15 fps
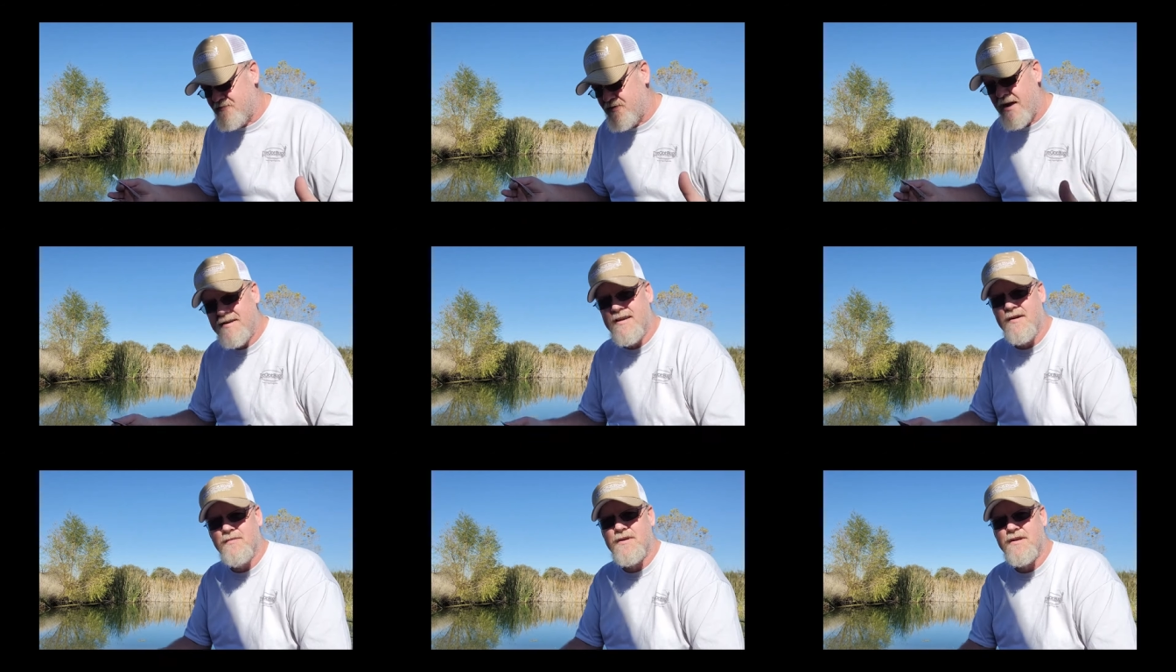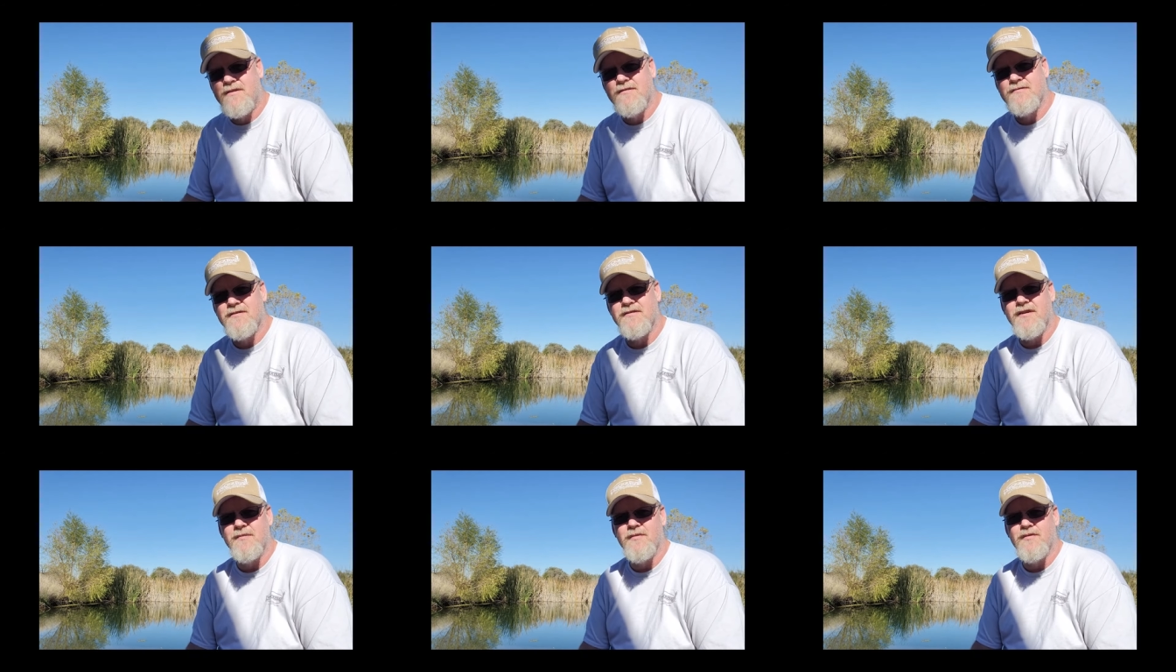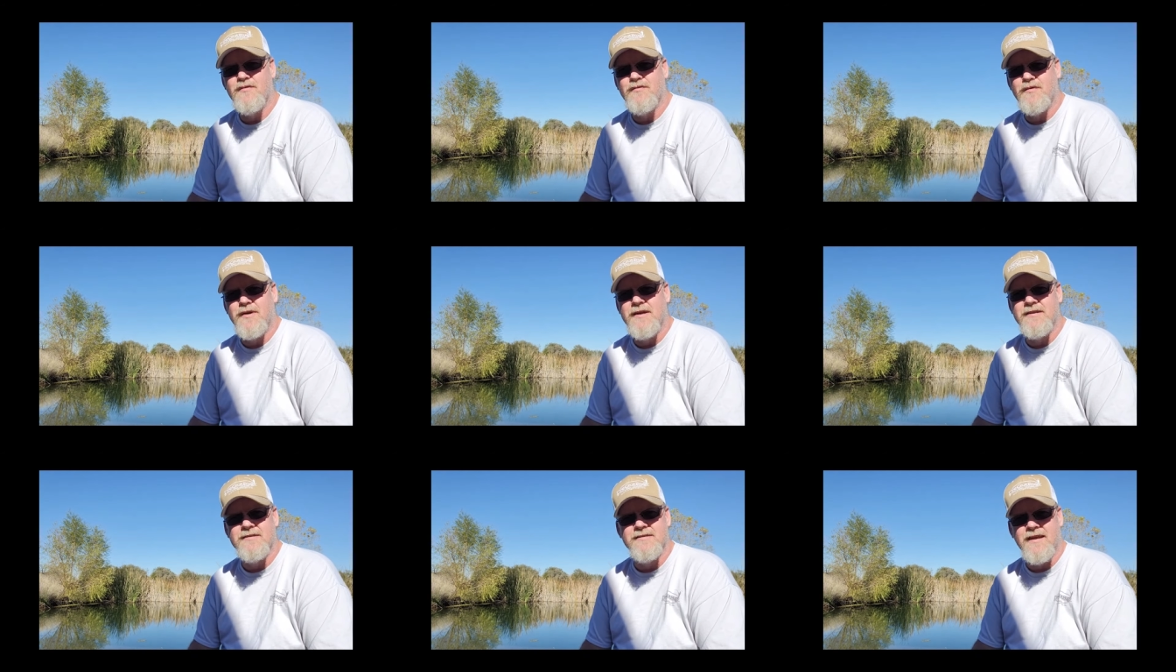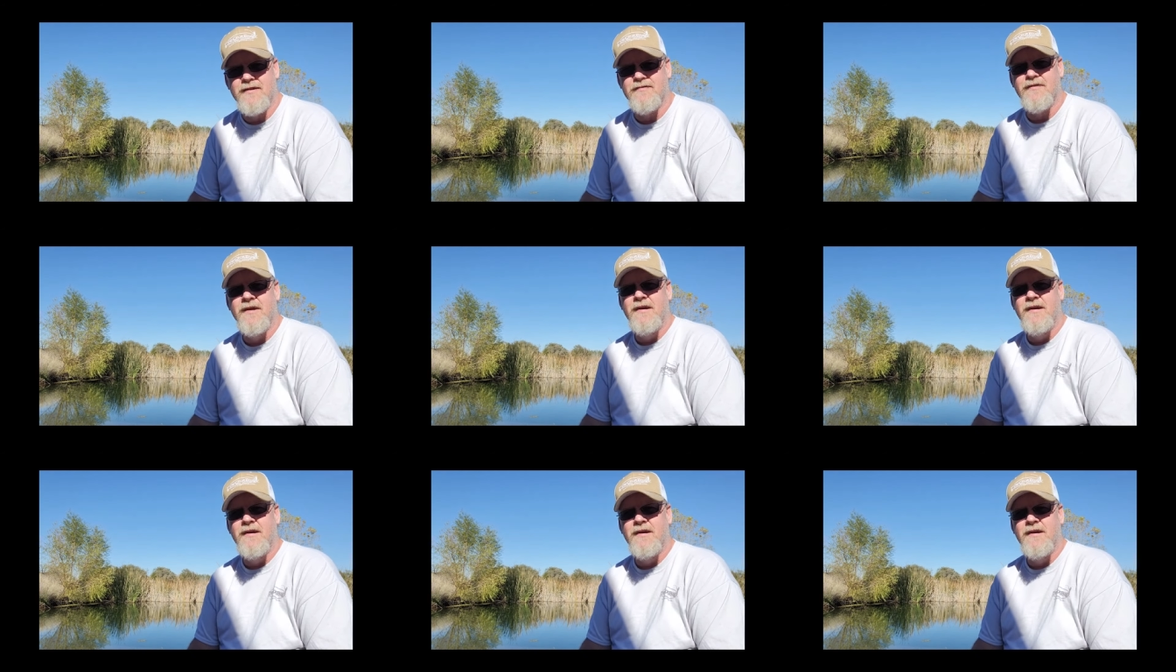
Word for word: fly tying materials that are chemical free and safe.